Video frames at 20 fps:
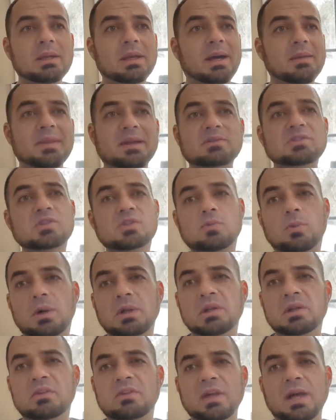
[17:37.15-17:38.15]
And that's just
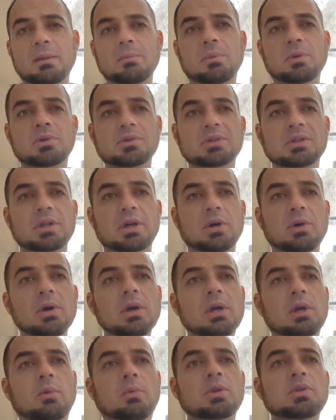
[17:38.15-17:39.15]
one example. You know,
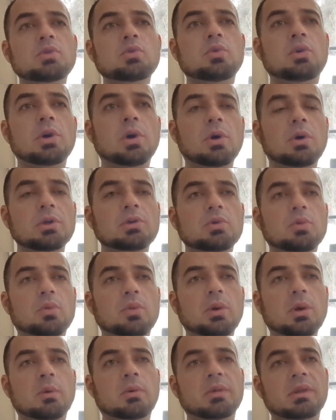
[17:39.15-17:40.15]
when you go and you
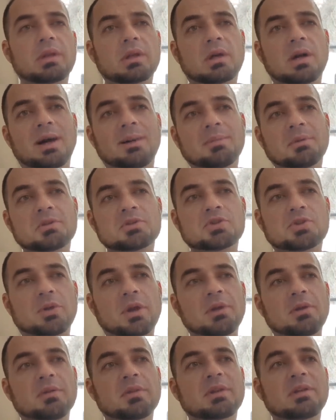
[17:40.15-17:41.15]
work with an accomplished
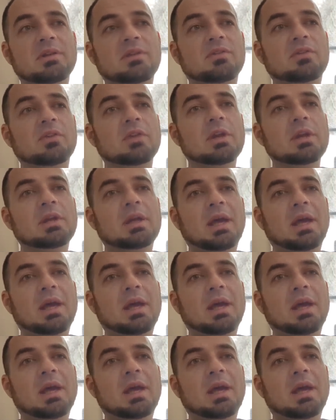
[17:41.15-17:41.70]
trainer that has